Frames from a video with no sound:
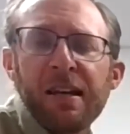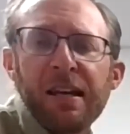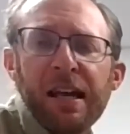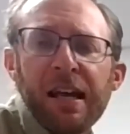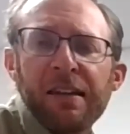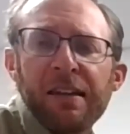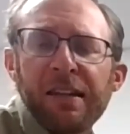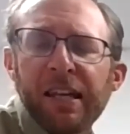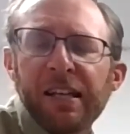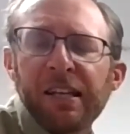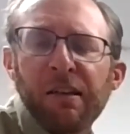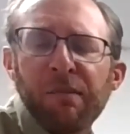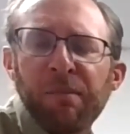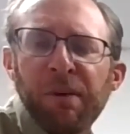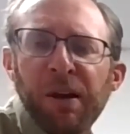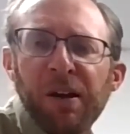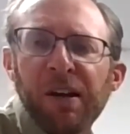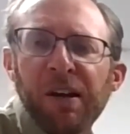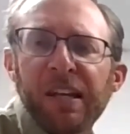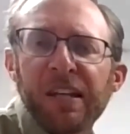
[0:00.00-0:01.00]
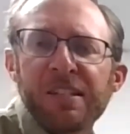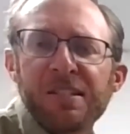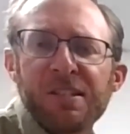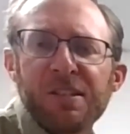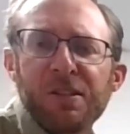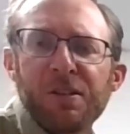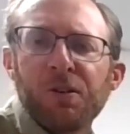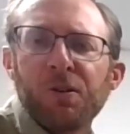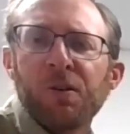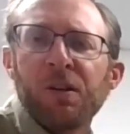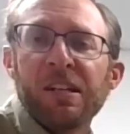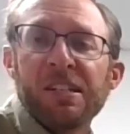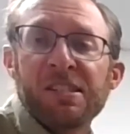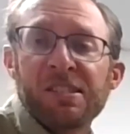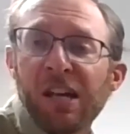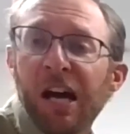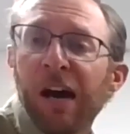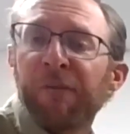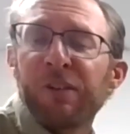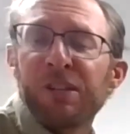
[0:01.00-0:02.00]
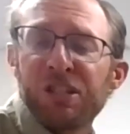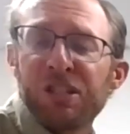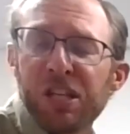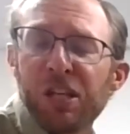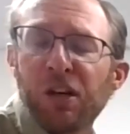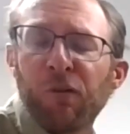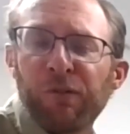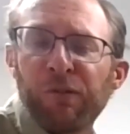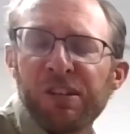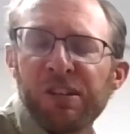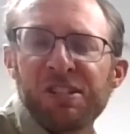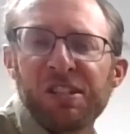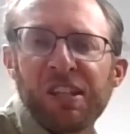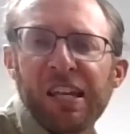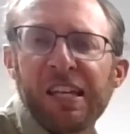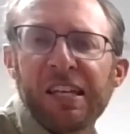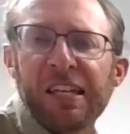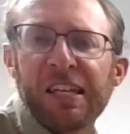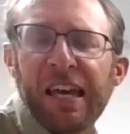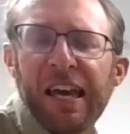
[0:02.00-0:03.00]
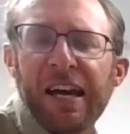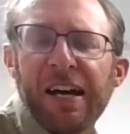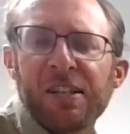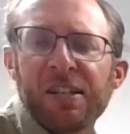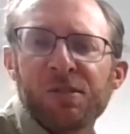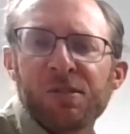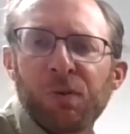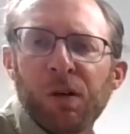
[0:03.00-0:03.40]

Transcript: and then comparing it to esophageal fistulated cows,